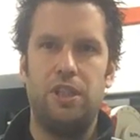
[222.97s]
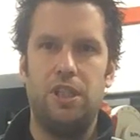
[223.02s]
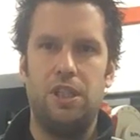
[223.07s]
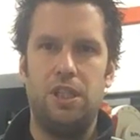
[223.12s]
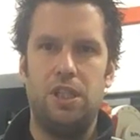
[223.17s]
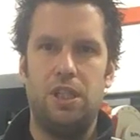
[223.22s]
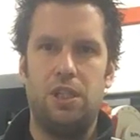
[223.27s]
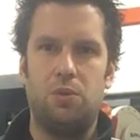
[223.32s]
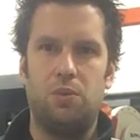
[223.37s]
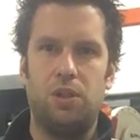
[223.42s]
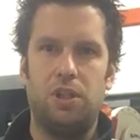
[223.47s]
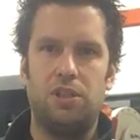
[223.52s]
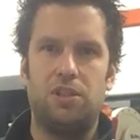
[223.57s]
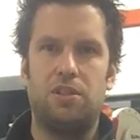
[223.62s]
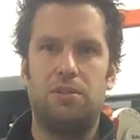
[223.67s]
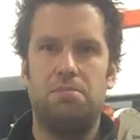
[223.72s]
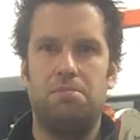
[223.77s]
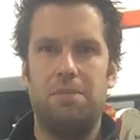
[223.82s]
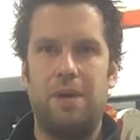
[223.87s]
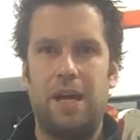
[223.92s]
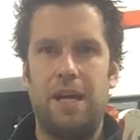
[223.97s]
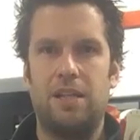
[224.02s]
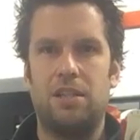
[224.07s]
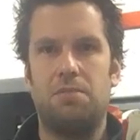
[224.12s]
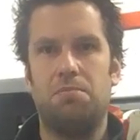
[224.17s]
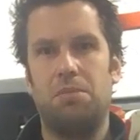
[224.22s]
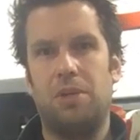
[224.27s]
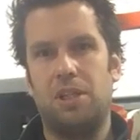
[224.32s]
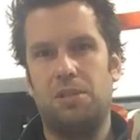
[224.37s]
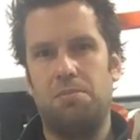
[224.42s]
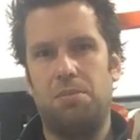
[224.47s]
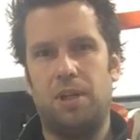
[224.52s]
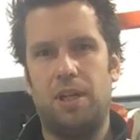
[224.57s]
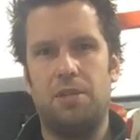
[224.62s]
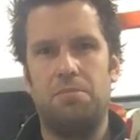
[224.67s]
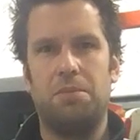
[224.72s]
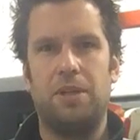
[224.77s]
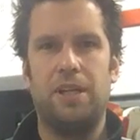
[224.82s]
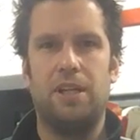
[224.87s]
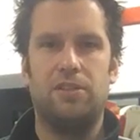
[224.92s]
equals mass
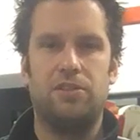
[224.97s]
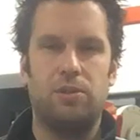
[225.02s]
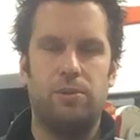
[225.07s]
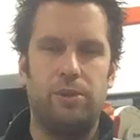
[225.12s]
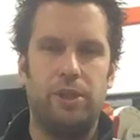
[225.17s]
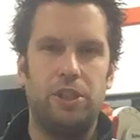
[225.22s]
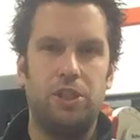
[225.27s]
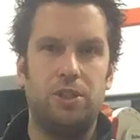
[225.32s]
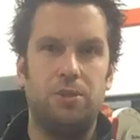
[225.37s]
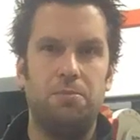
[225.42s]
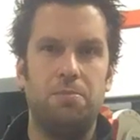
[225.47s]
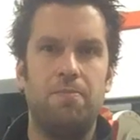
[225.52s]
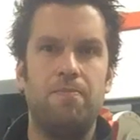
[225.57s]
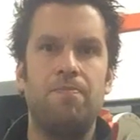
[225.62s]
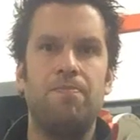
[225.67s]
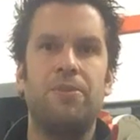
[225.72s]
multiplied by acceleration.